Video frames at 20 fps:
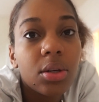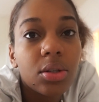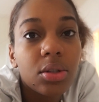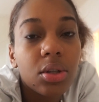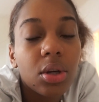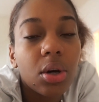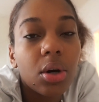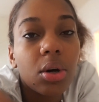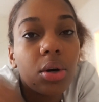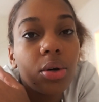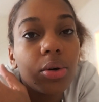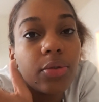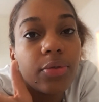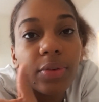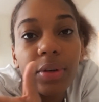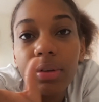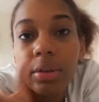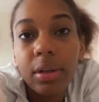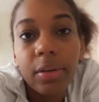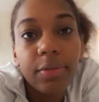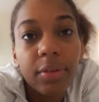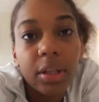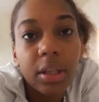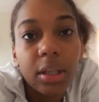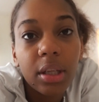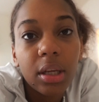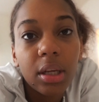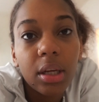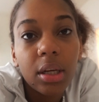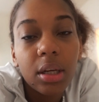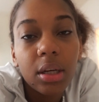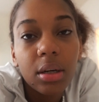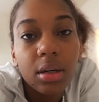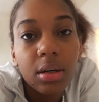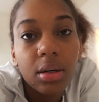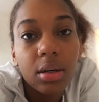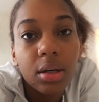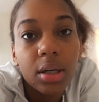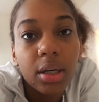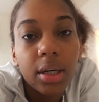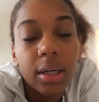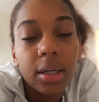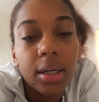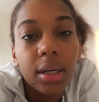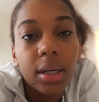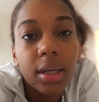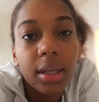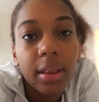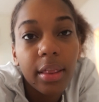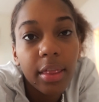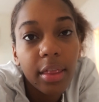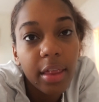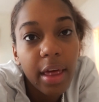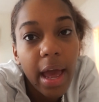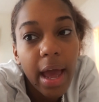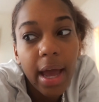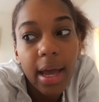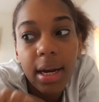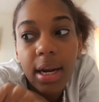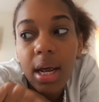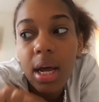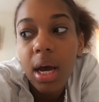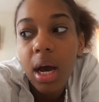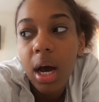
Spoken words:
So 50-50 on that.